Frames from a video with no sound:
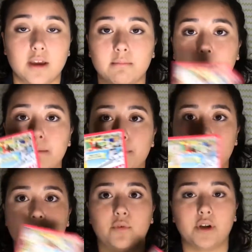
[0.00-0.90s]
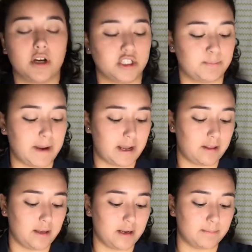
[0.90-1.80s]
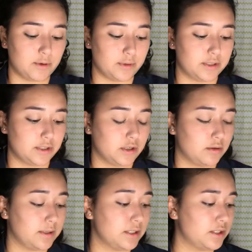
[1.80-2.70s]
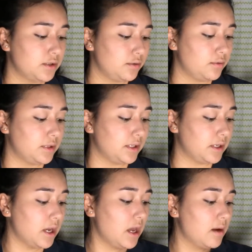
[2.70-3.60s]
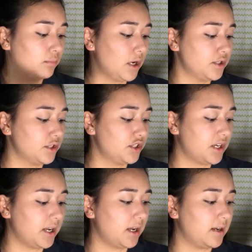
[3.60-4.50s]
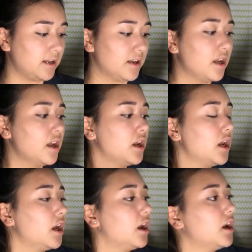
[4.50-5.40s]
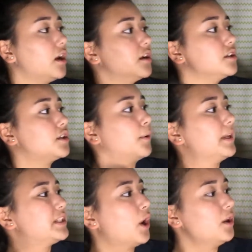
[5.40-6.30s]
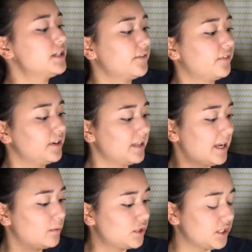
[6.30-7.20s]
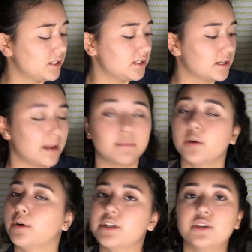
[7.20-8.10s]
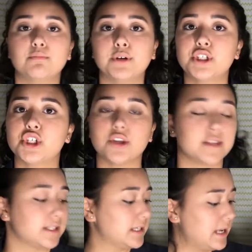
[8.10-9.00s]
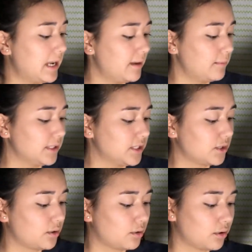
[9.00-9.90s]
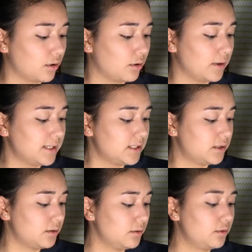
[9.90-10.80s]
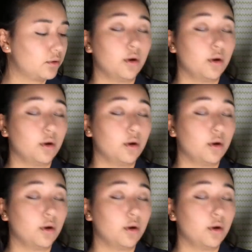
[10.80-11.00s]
and my Balm Voyage palette. I'm going to go into the bronzer shade, and so it's all different languages, and I'm going to butcher this name. It's Croeso.